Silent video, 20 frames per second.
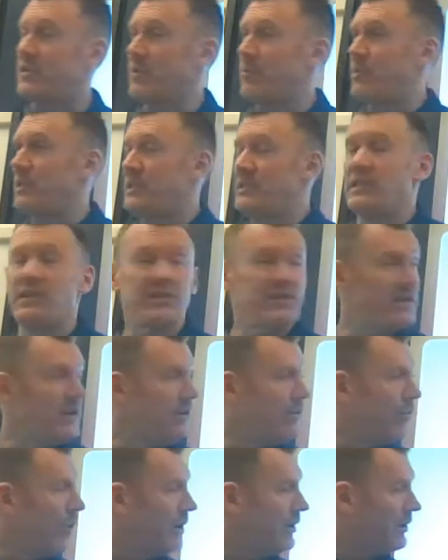a
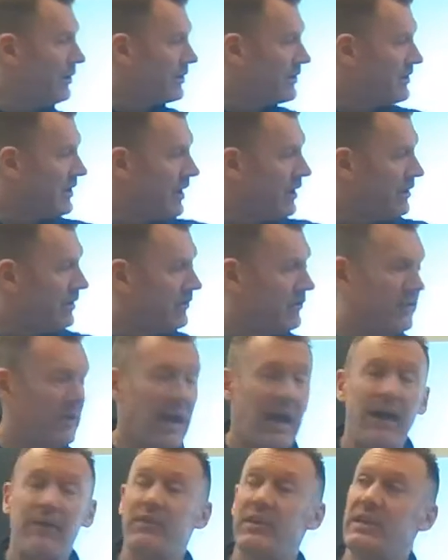position where your center of
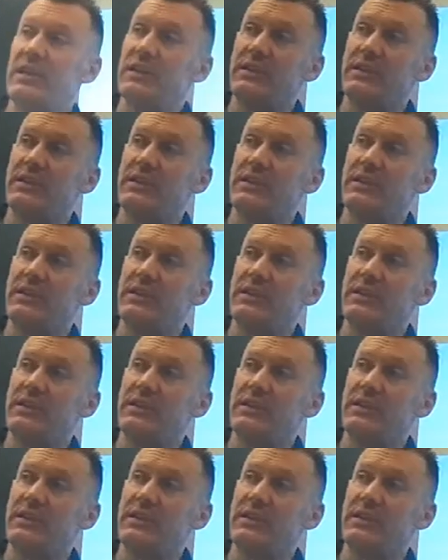gravity